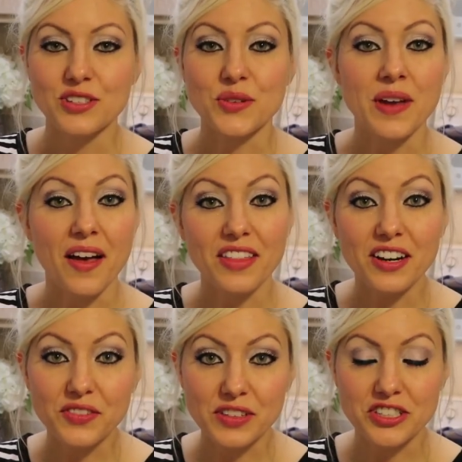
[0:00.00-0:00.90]
So now that
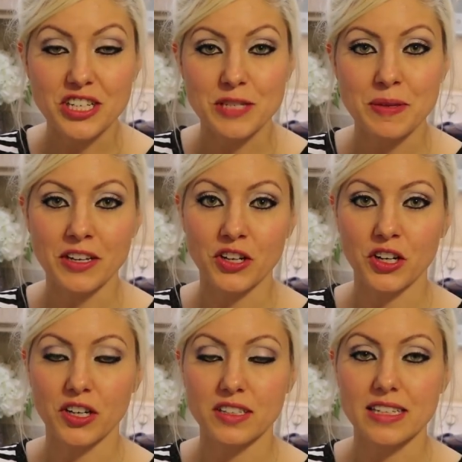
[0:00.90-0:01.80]
our fish has been
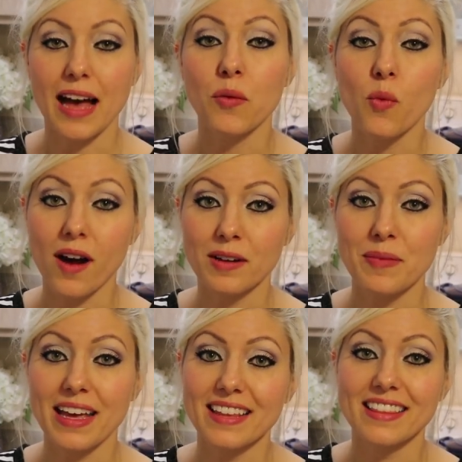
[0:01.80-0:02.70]
cooked, I wanna
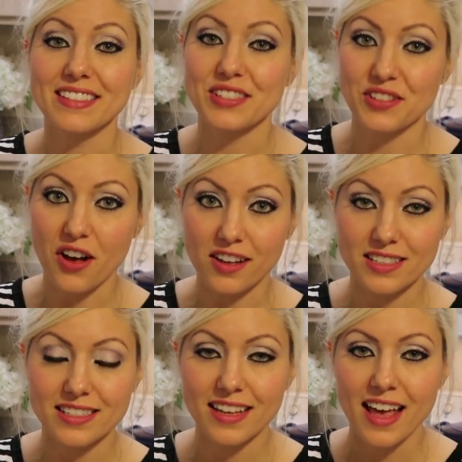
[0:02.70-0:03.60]
make this
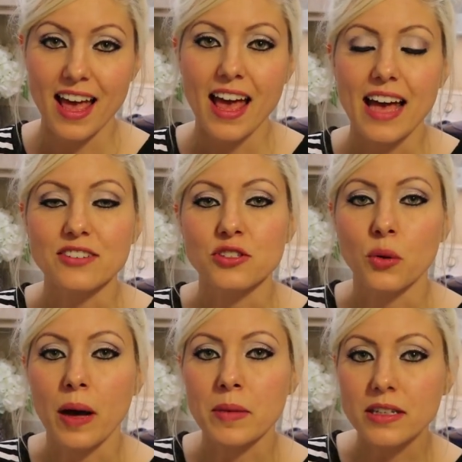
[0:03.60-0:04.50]
sauce. And
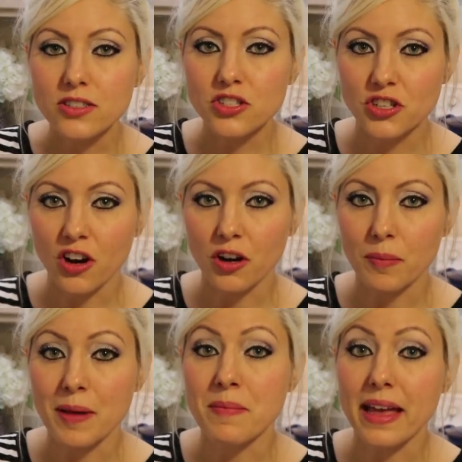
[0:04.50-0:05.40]
so I'm gonna start
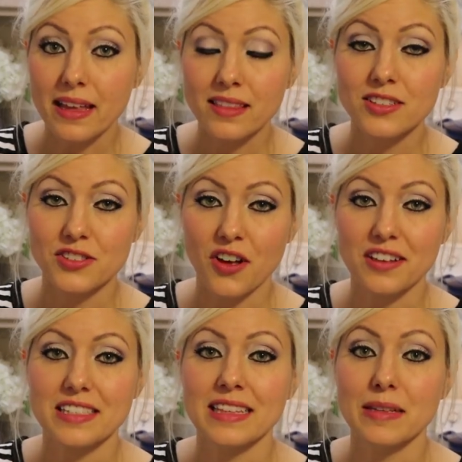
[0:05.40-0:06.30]
by making the
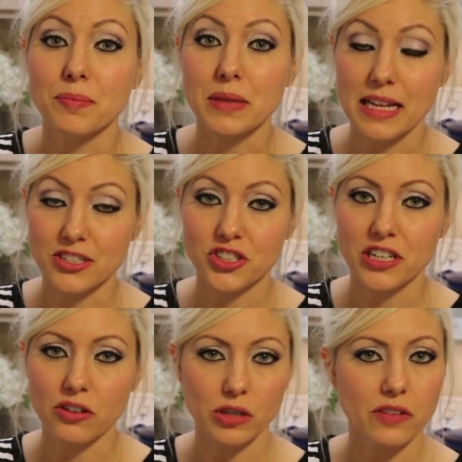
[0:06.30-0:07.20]
sauce in the
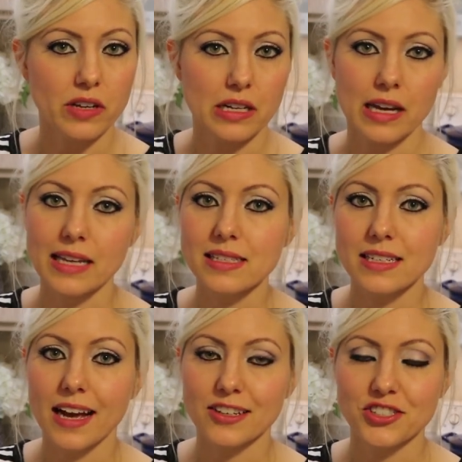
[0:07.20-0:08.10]
blender. It'll give it a nice
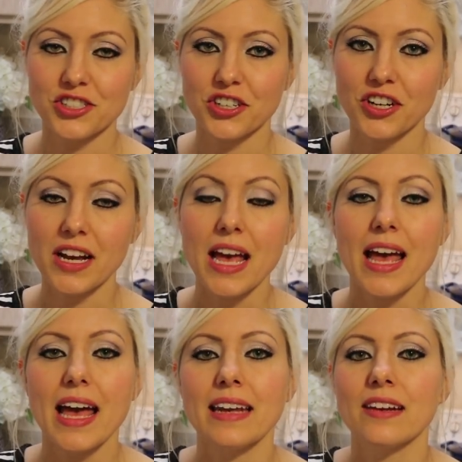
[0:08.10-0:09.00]
texture
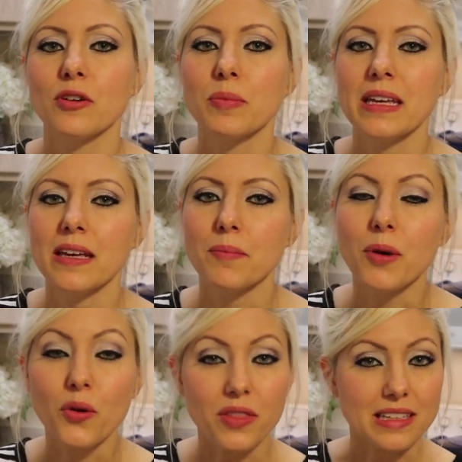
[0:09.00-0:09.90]
and it'll be
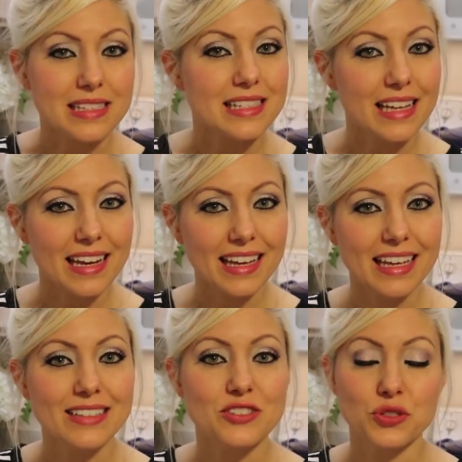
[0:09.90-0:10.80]
both acidic
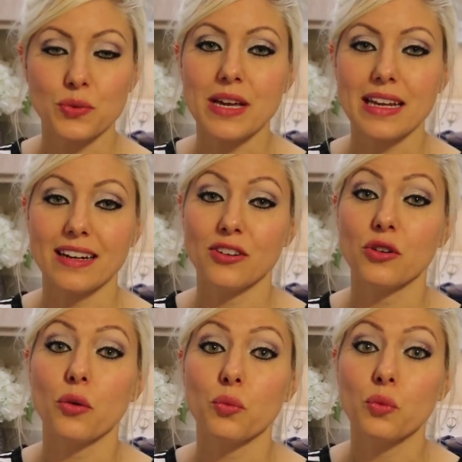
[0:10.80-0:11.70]
and sweet and it'll
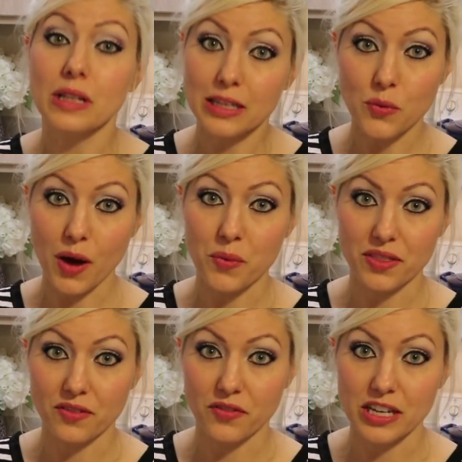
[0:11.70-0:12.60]
go really well
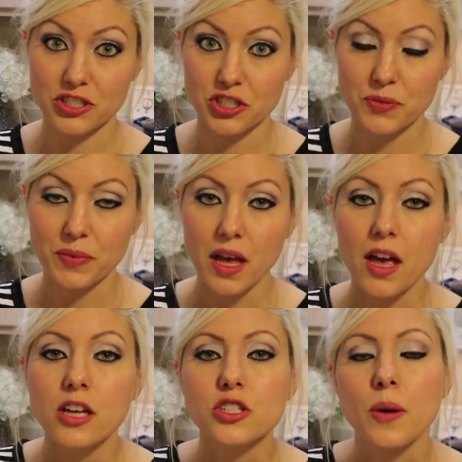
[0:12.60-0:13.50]
with the fish.
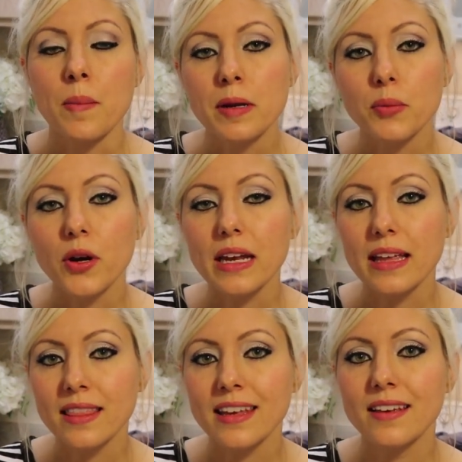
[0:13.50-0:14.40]
So I'm gonna put
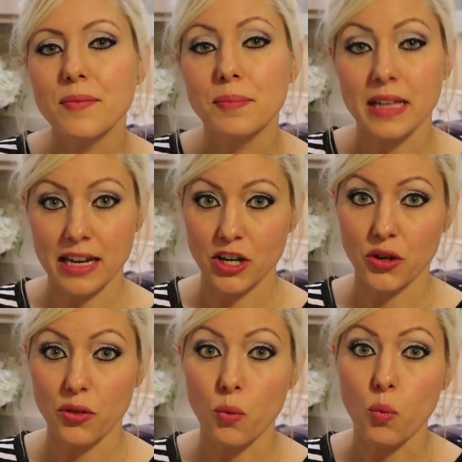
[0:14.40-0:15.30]
in the blender the